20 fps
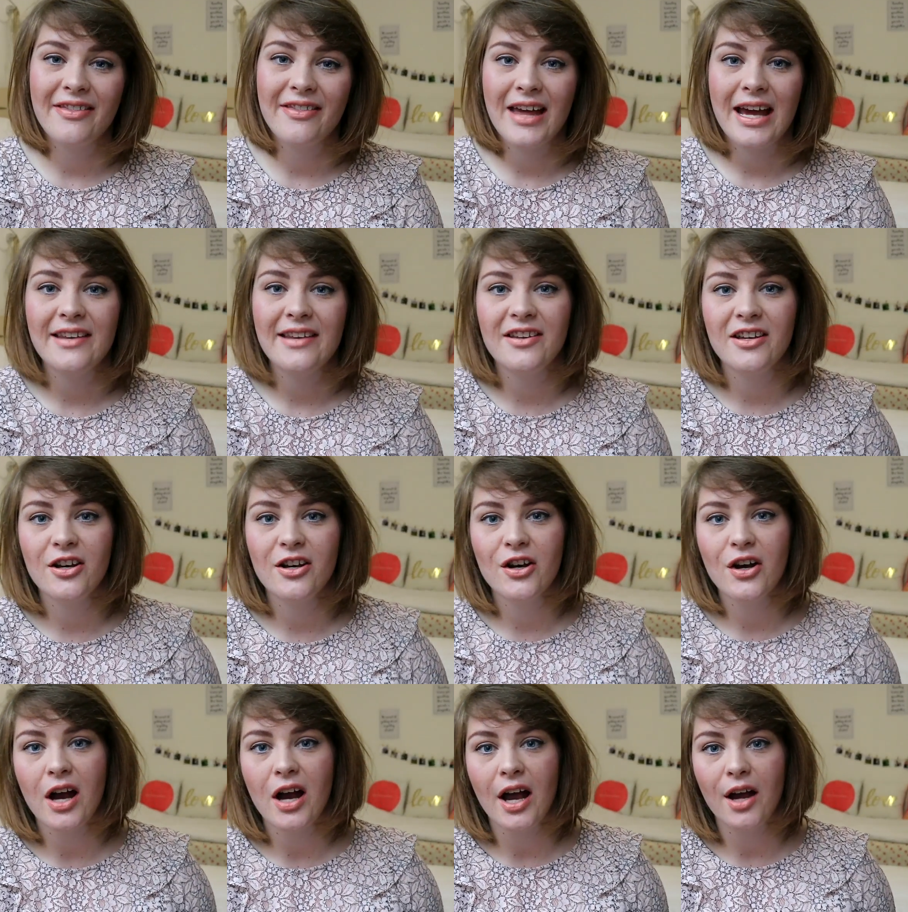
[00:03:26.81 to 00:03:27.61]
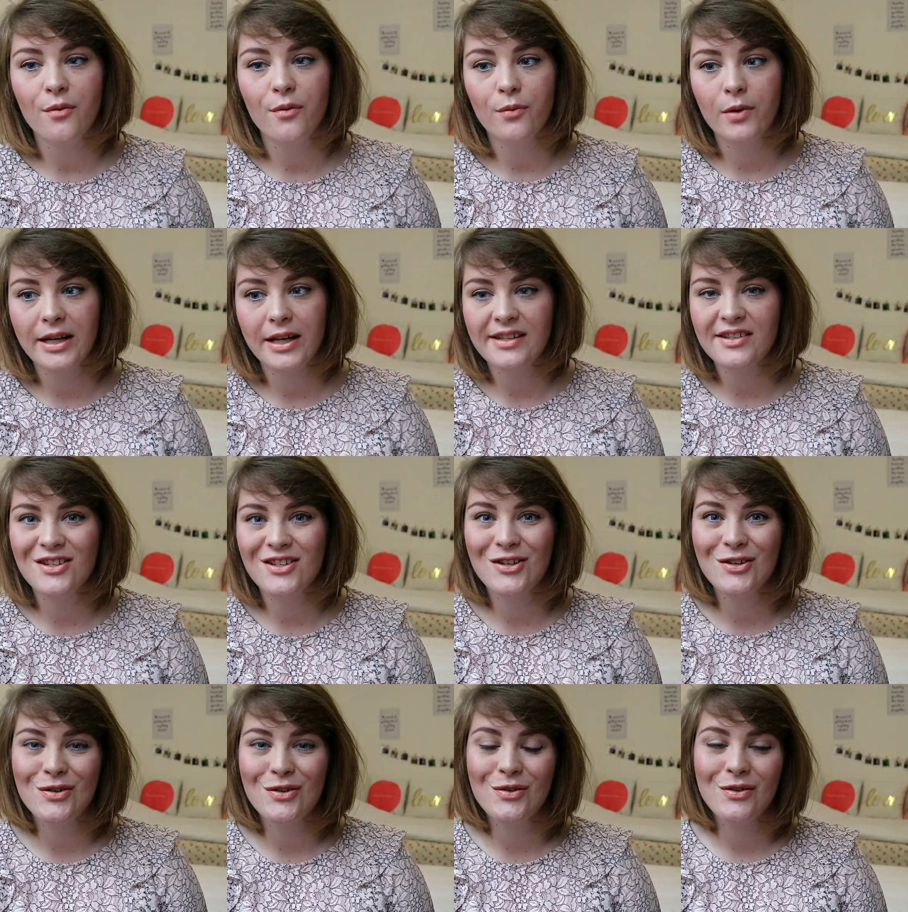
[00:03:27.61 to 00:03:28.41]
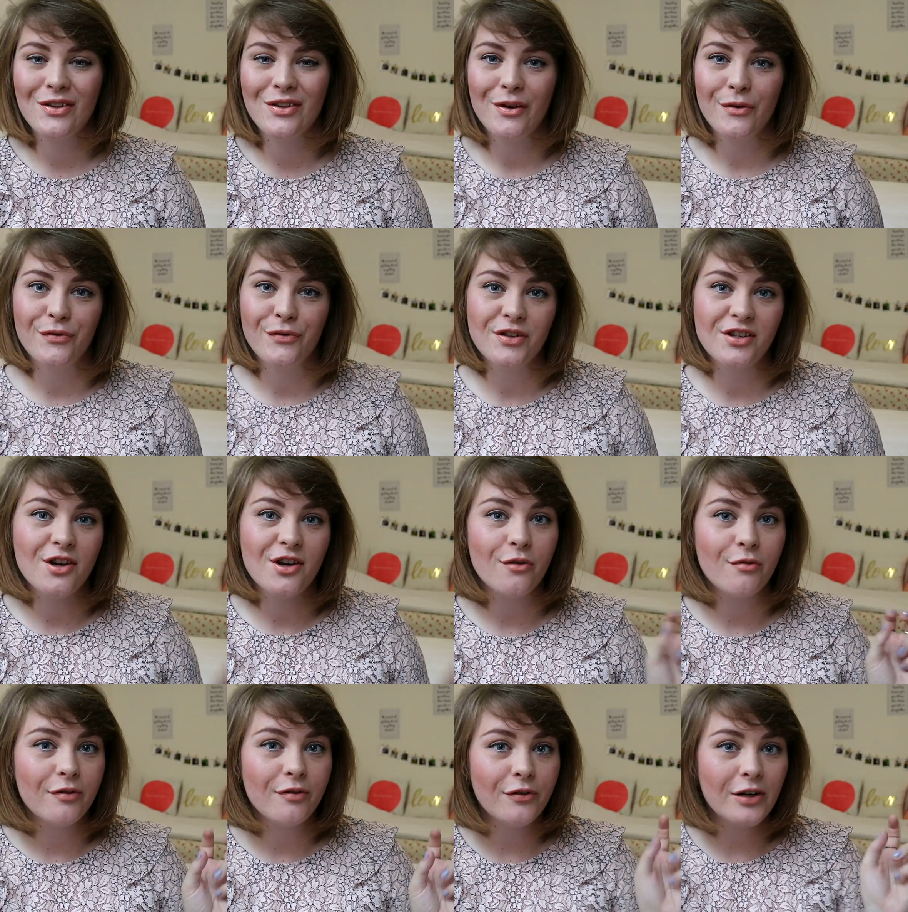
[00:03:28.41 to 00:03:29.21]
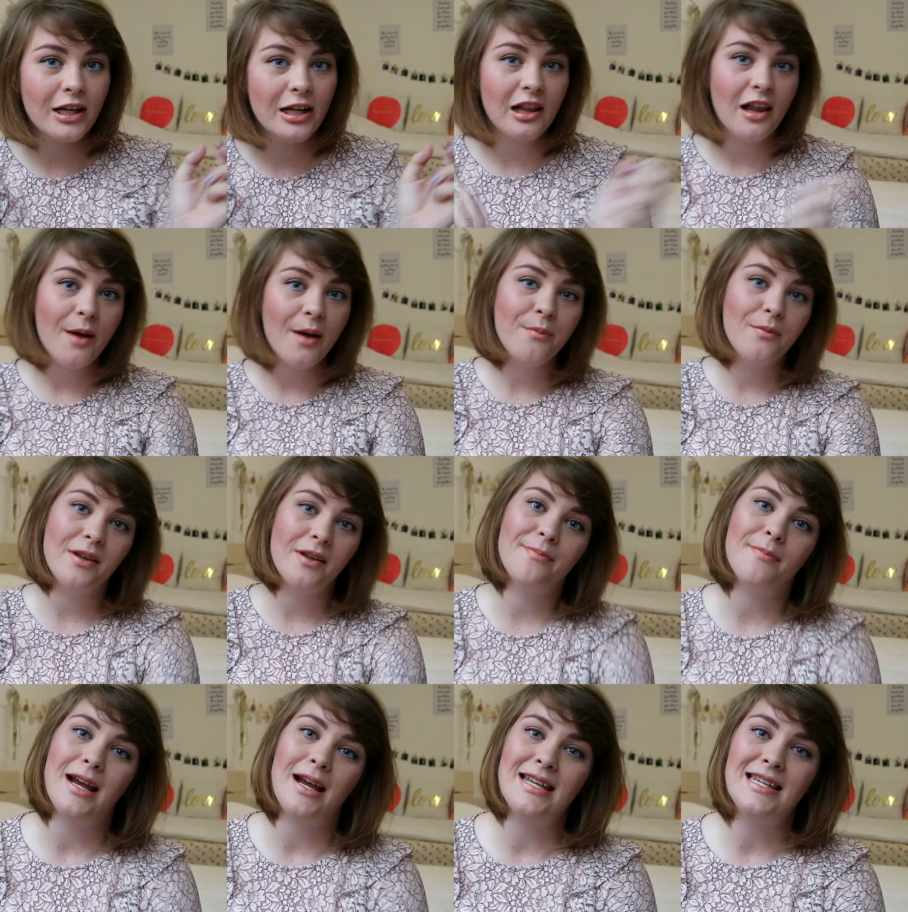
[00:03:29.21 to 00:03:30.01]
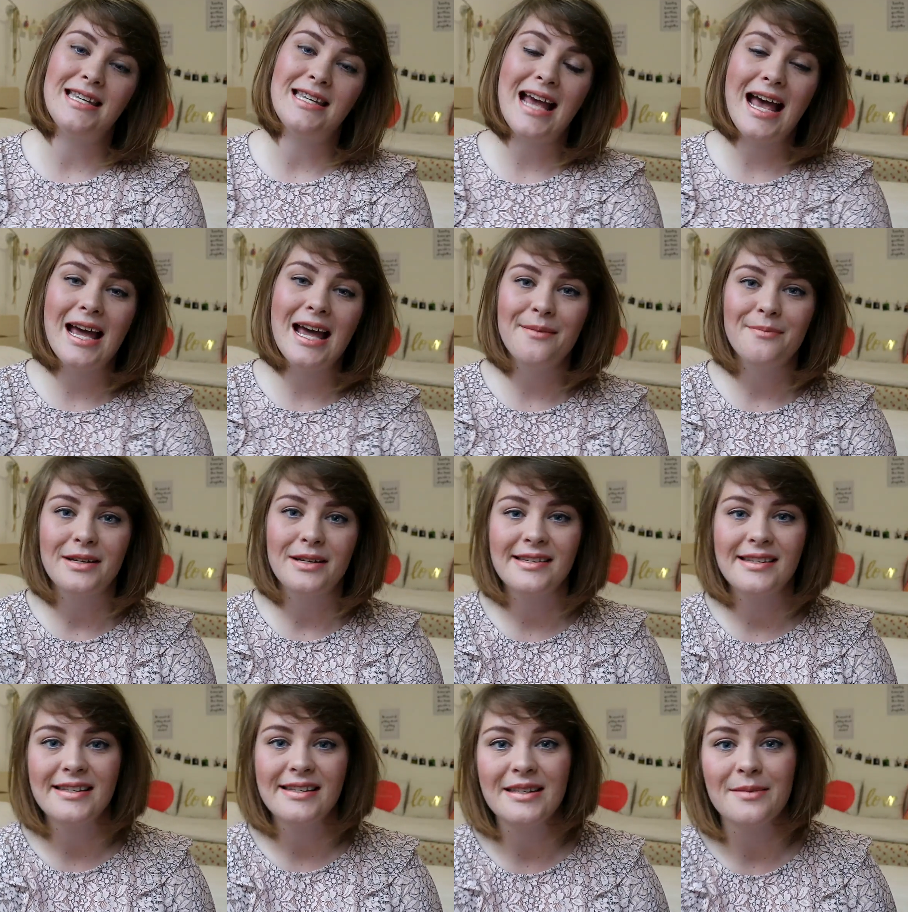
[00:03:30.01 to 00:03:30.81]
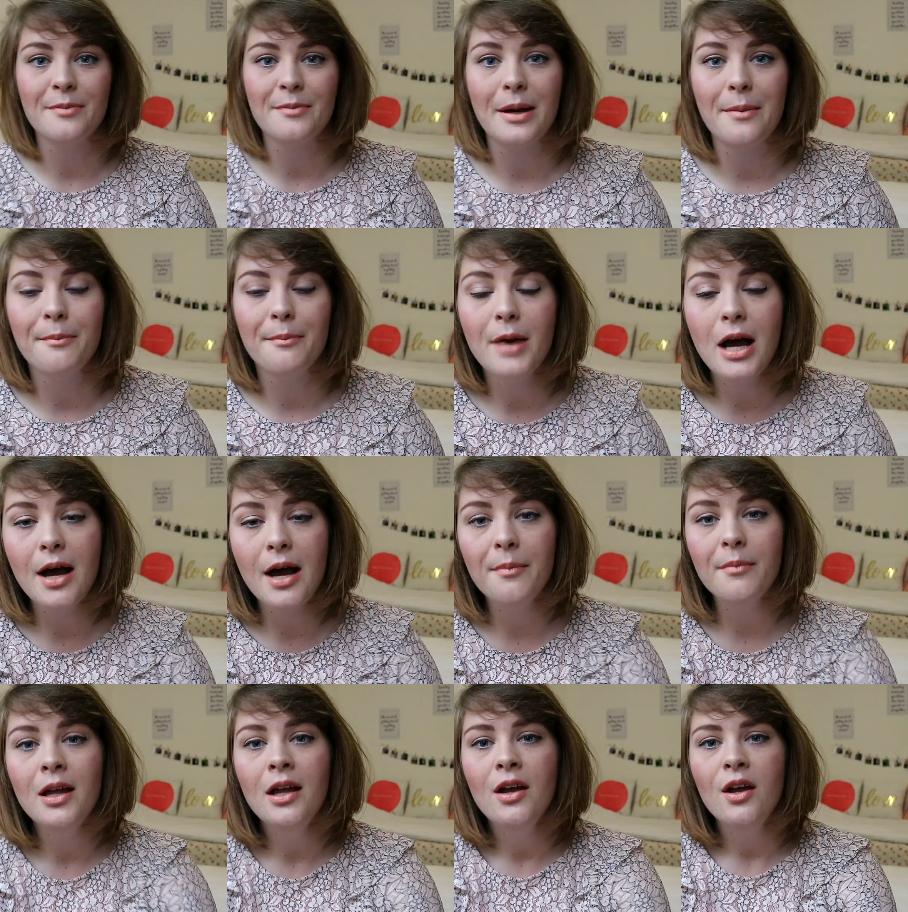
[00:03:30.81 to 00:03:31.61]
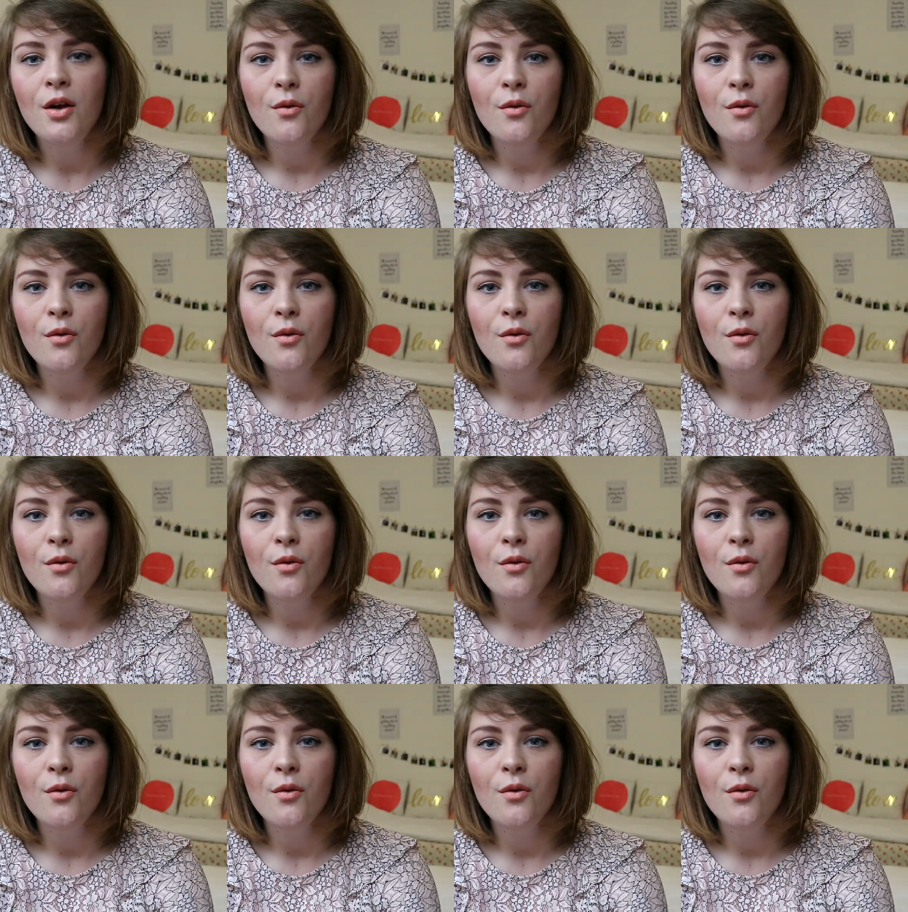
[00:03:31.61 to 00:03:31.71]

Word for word: that year I went to the photography club with my dad, my sister, my mom.